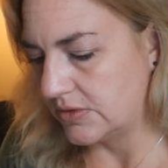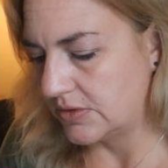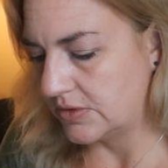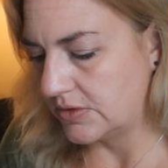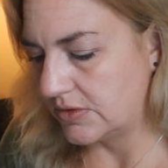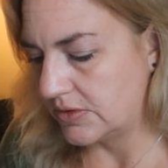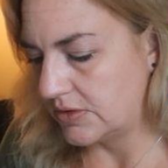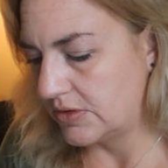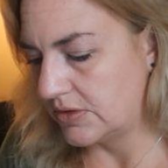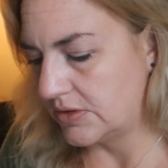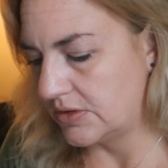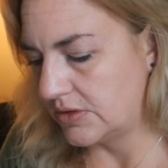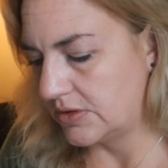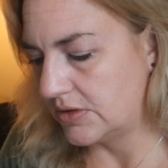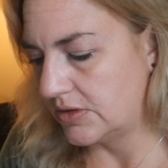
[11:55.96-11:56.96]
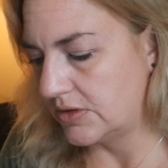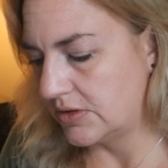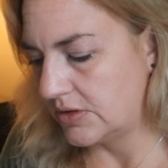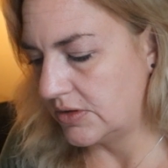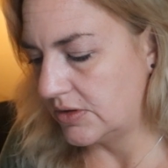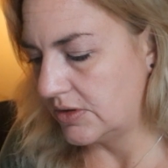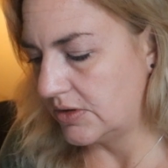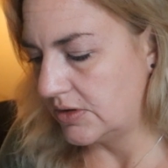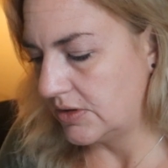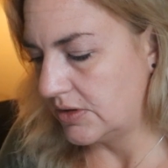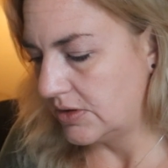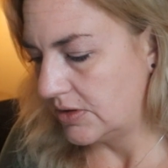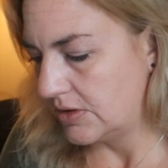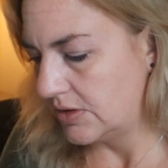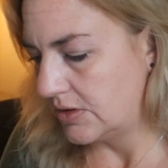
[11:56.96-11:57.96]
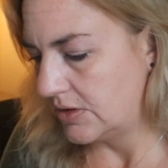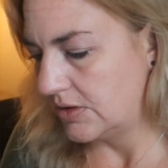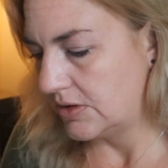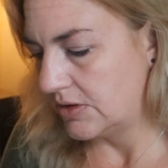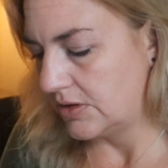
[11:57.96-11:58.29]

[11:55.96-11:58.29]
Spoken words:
Nothing is said.